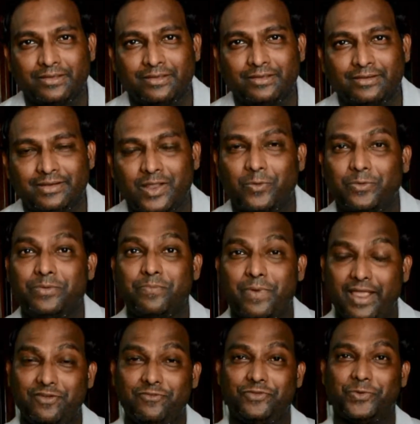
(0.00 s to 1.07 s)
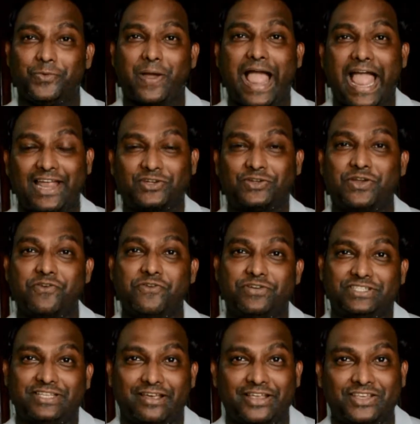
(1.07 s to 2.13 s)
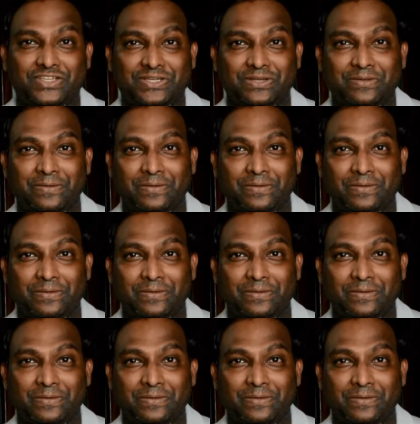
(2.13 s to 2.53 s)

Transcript: Now, in my view, action research